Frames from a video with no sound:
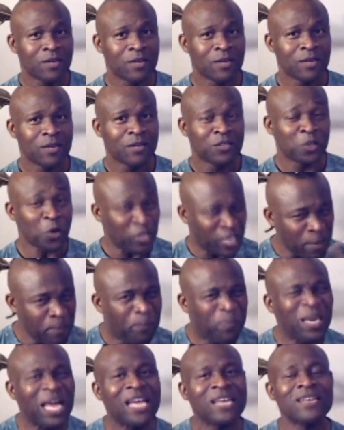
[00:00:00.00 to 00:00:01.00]
So keep
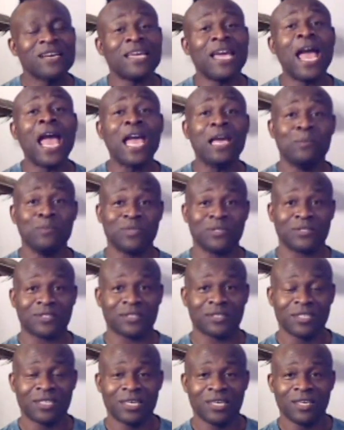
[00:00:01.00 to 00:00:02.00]
playing the games,
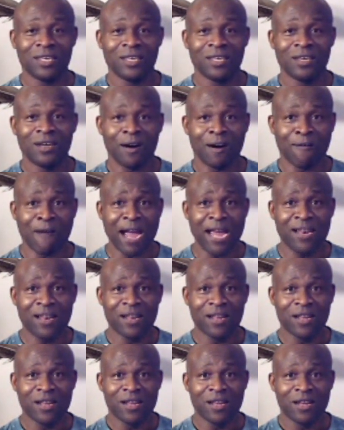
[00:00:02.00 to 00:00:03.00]
all right?
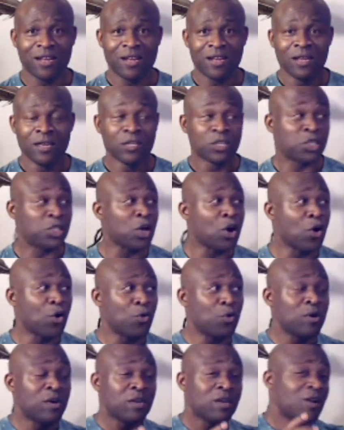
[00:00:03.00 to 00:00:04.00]

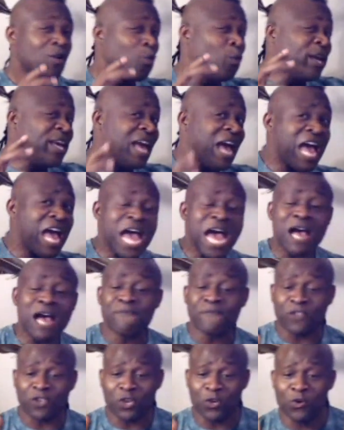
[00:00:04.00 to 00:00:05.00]
So we have
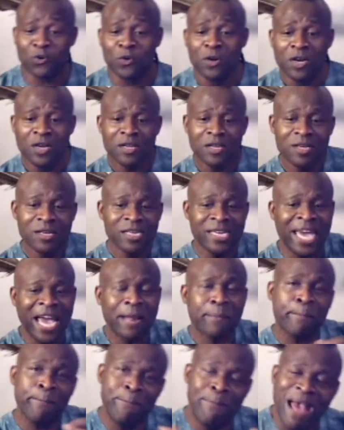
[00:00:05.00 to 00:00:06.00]
to
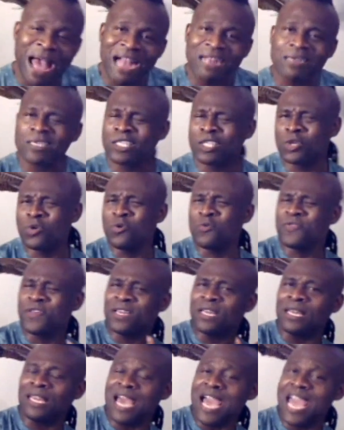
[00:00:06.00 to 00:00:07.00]
get back to the
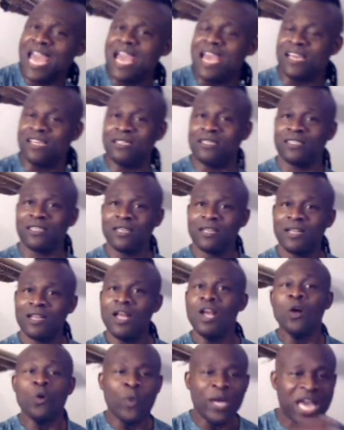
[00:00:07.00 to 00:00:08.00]
land.
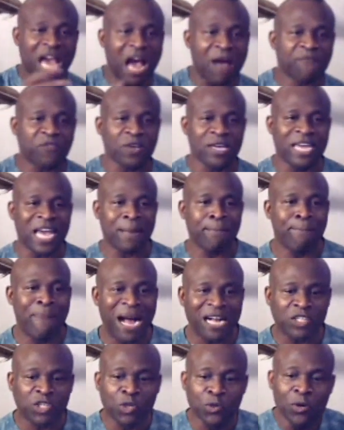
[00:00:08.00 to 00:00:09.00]
We have to get
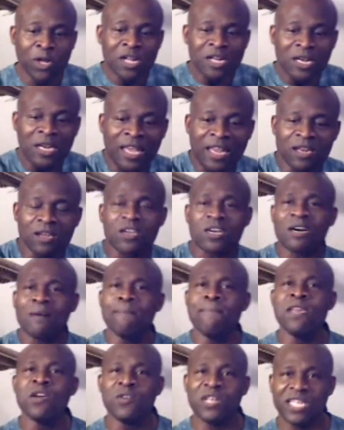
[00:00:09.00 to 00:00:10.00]
back to little
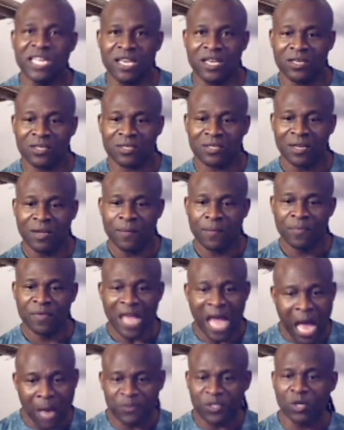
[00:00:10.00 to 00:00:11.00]
communities.
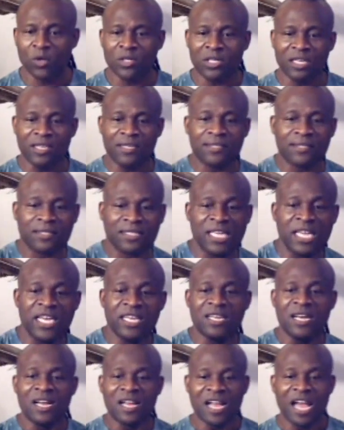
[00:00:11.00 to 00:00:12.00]
Absolutely,
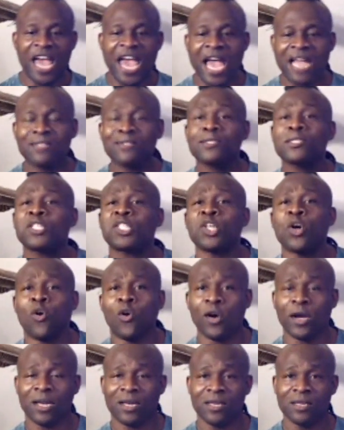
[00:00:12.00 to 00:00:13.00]
seed and
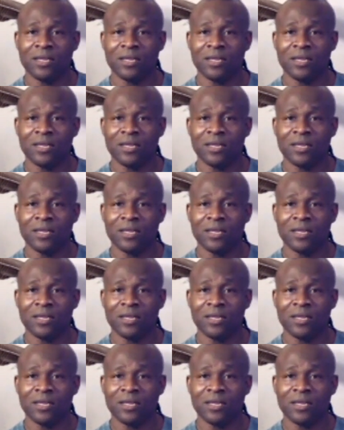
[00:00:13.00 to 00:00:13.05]
soil.